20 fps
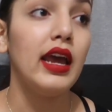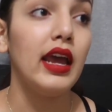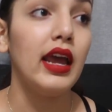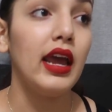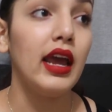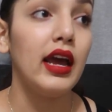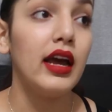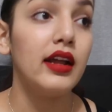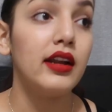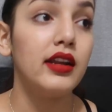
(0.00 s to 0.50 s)

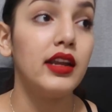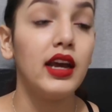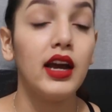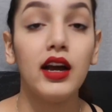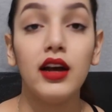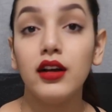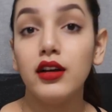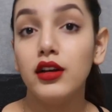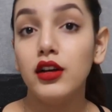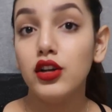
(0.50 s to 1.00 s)
And
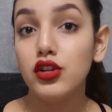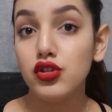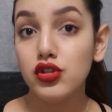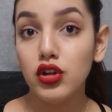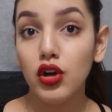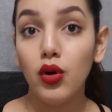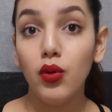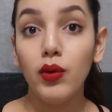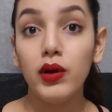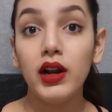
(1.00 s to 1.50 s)
yeah,
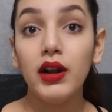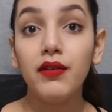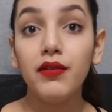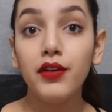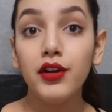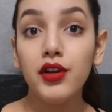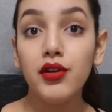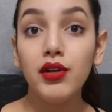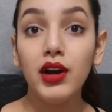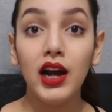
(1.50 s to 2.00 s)
so
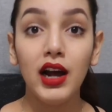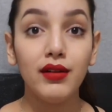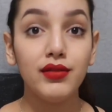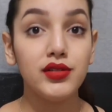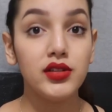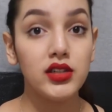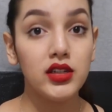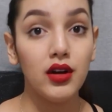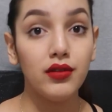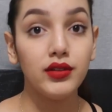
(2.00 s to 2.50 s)
whenever you have
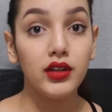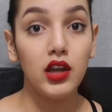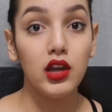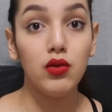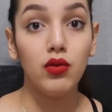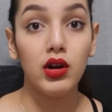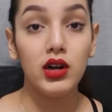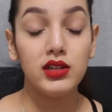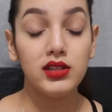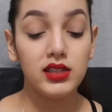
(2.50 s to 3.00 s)
stuff that
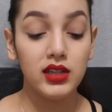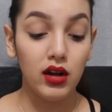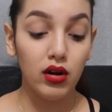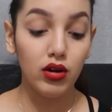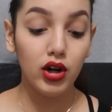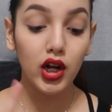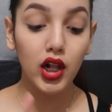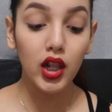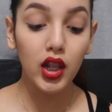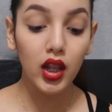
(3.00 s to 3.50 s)
you want to
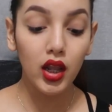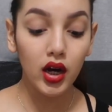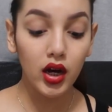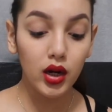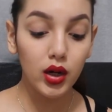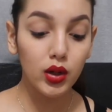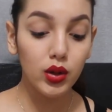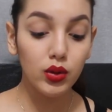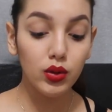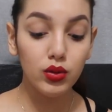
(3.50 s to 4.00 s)
sell,
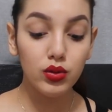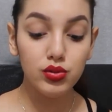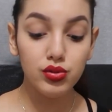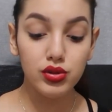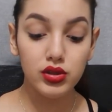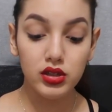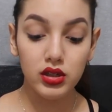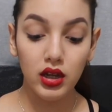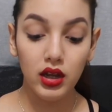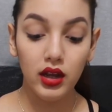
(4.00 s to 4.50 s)

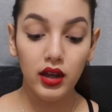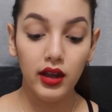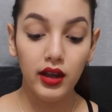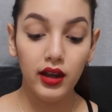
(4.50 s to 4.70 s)
clothes,